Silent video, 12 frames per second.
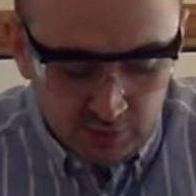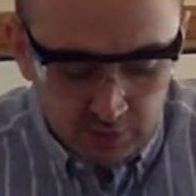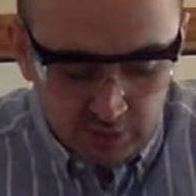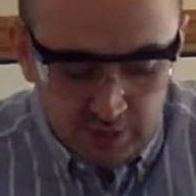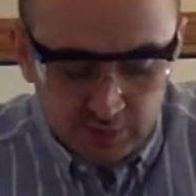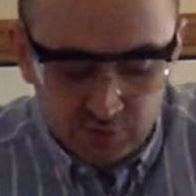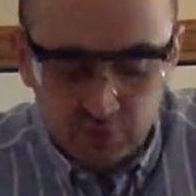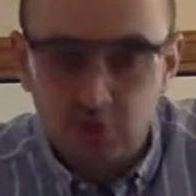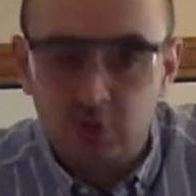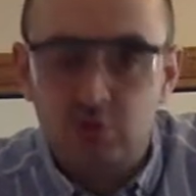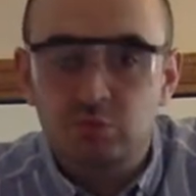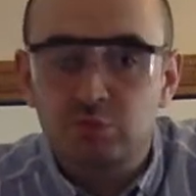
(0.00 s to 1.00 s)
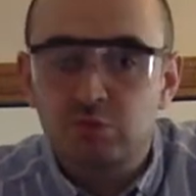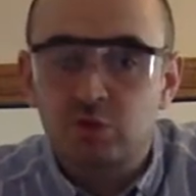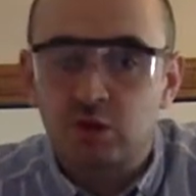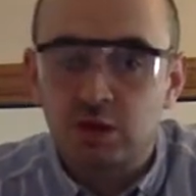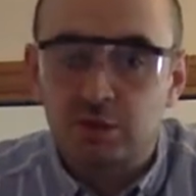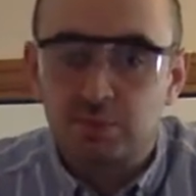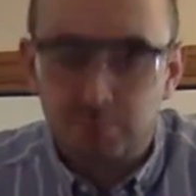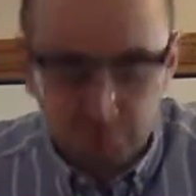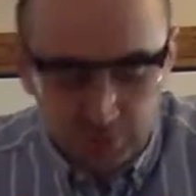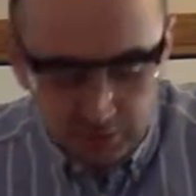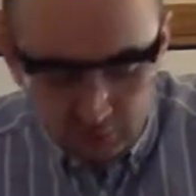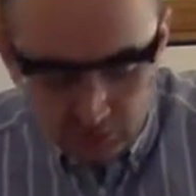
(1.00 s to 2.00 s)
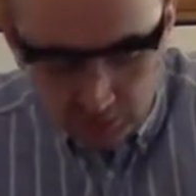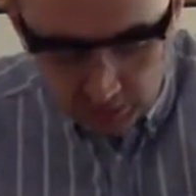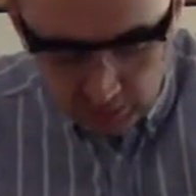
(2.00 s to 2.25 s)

that has no solid bits in